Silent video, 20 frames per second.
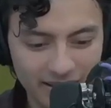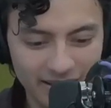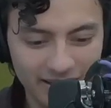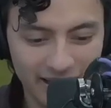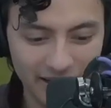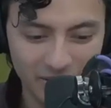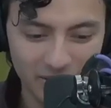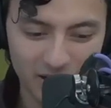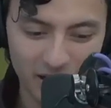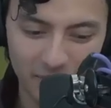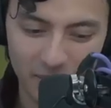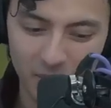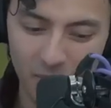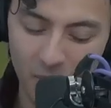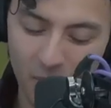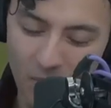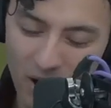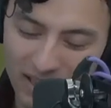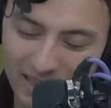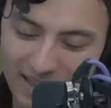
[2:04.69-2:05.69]
can you tell me
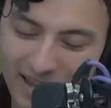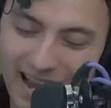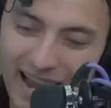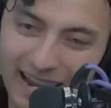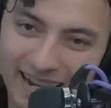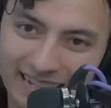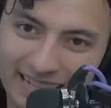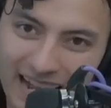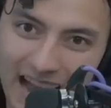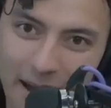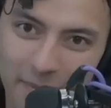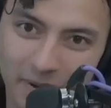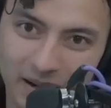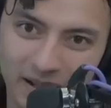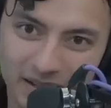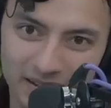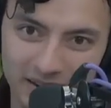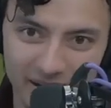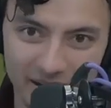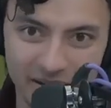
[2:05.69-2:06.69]
what the heck is
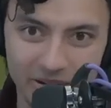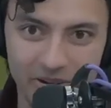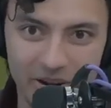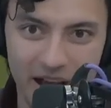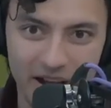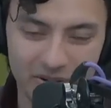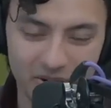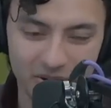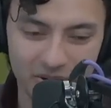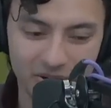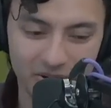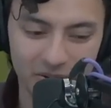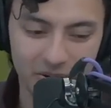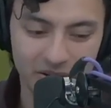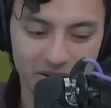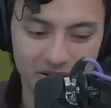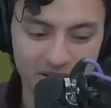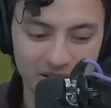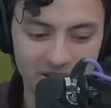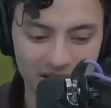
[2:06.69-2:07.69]
happening to international
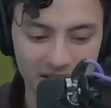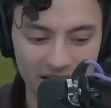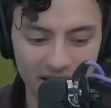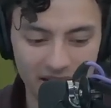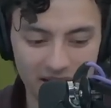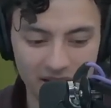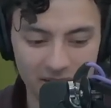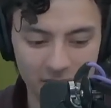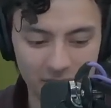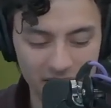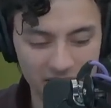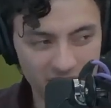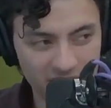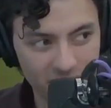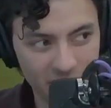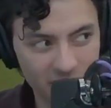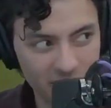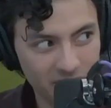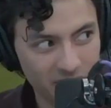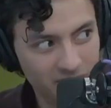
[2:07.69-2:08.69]
students in
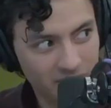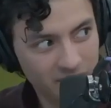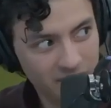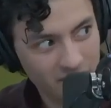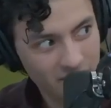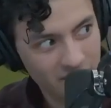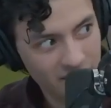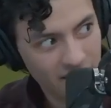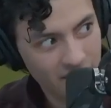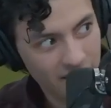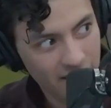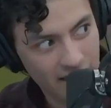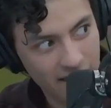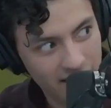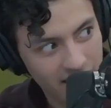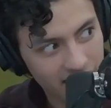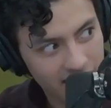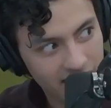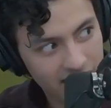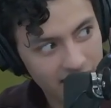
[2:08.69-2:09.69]
Minnesota?
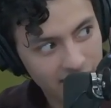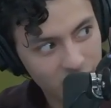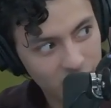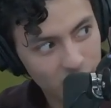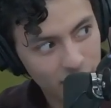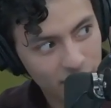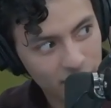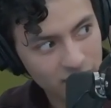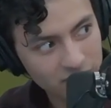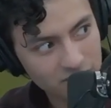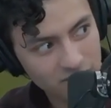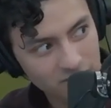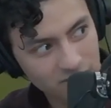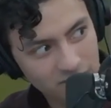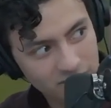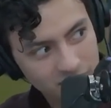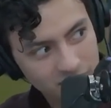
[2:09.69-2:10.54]
Hannah, can I have you go first?